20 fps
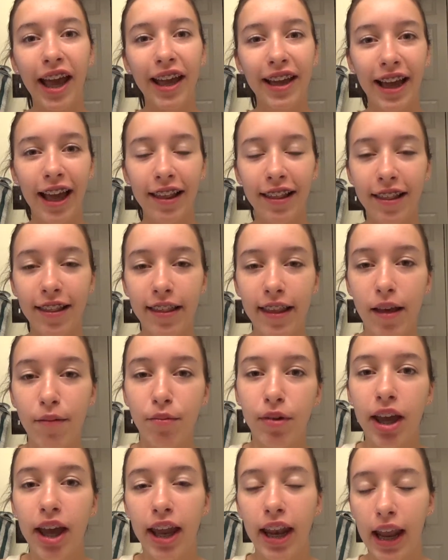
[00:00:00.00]
Hi guys, it's
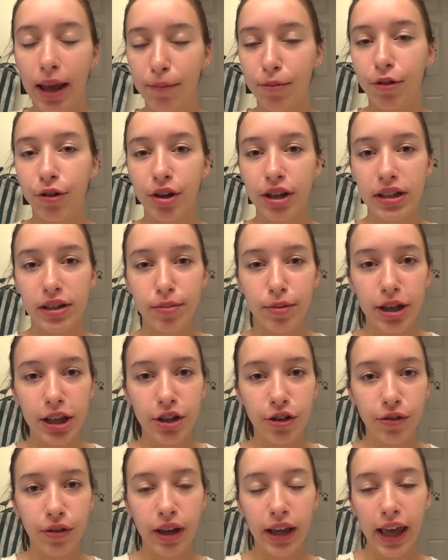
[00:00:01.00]
Emma and I'm going to be
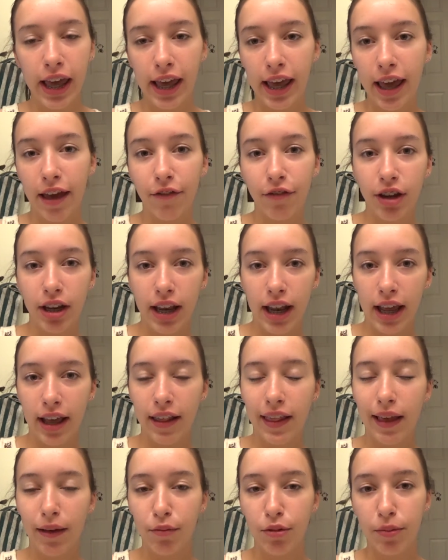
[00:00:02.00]
doing a everyday
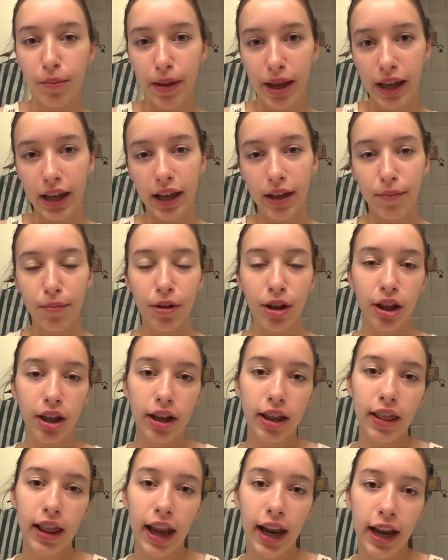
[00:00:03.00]
summer makeup
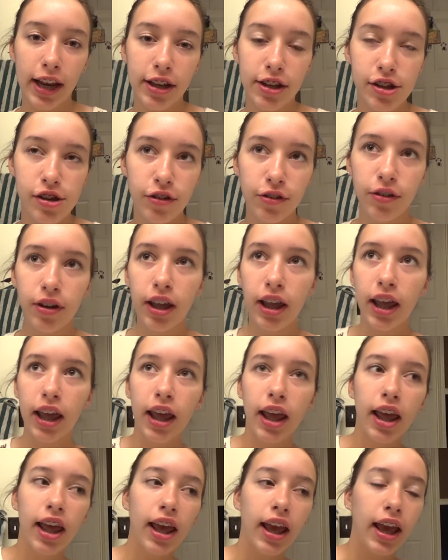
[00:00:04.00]
look that I do.
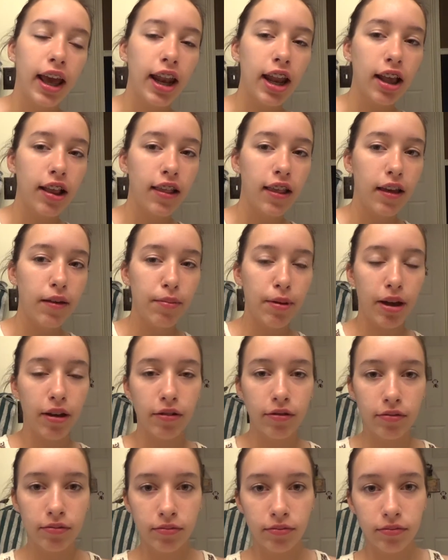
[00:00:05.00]
And I'd say
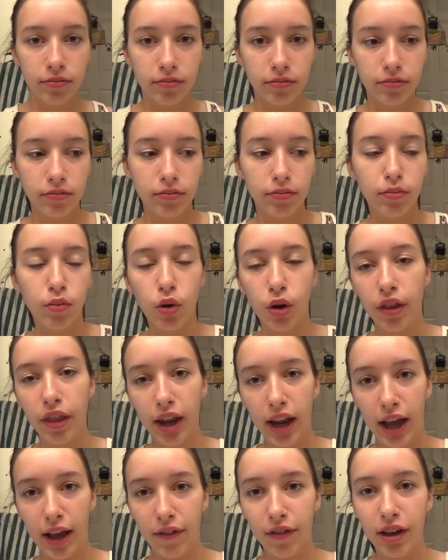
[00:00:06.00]
about more
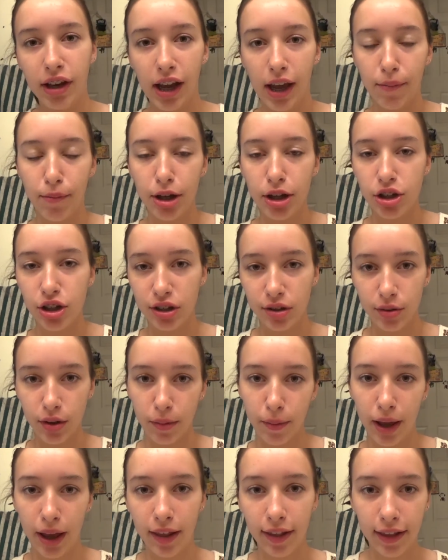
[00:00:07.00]
than half the time I just wear
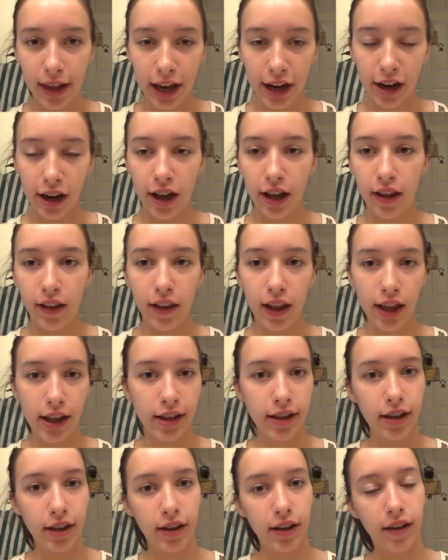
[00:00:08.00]
mascara,
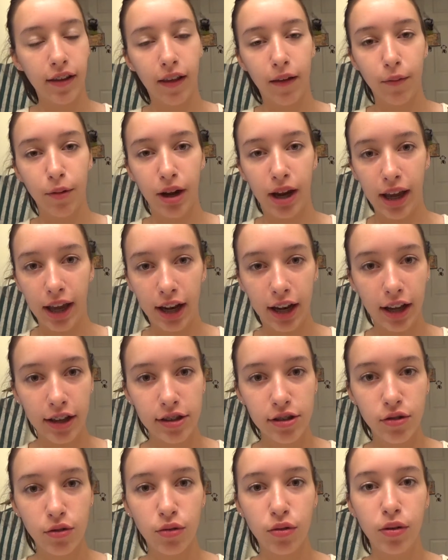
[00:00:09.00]
like in the summer and at
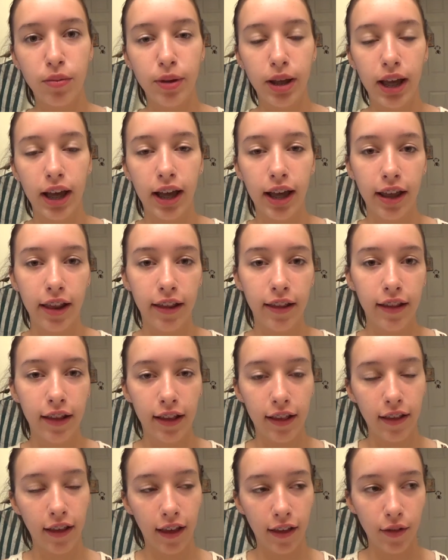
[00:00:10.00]
school because
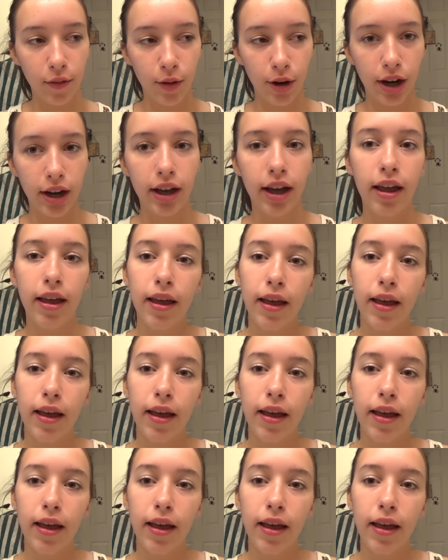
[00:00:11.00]
it's less work.